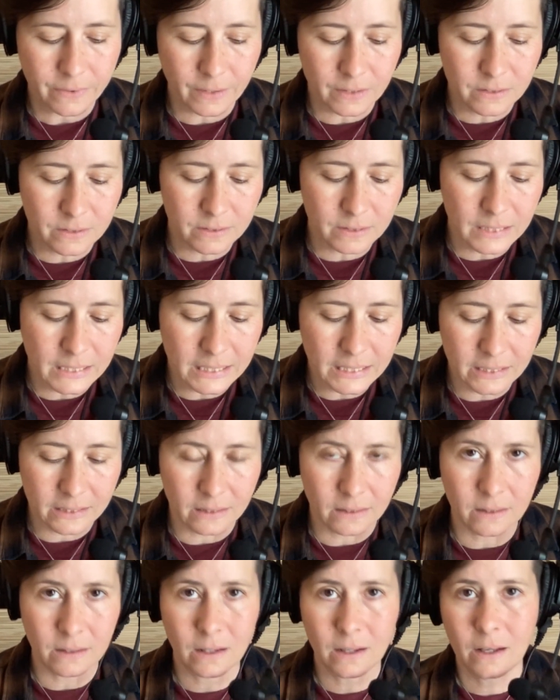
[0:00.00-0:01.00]
They
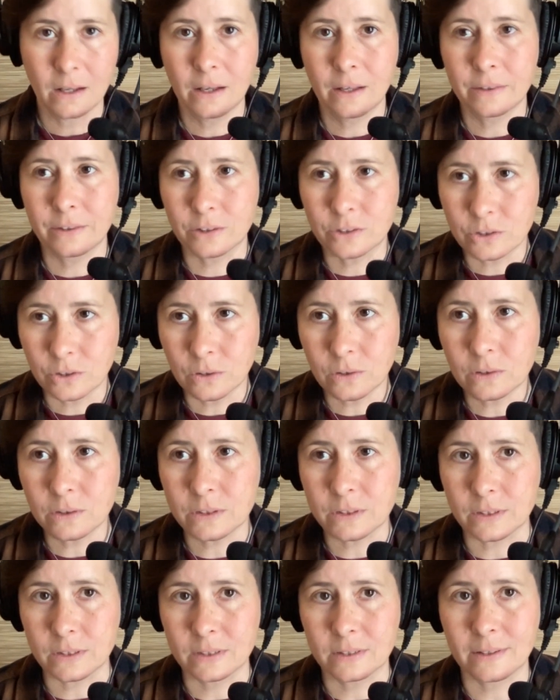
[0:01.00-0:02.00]
seeded the
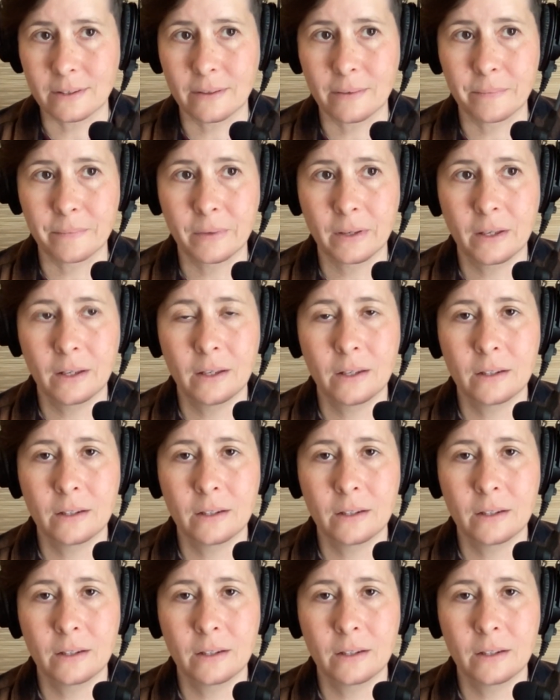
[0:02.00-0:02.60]
solar system.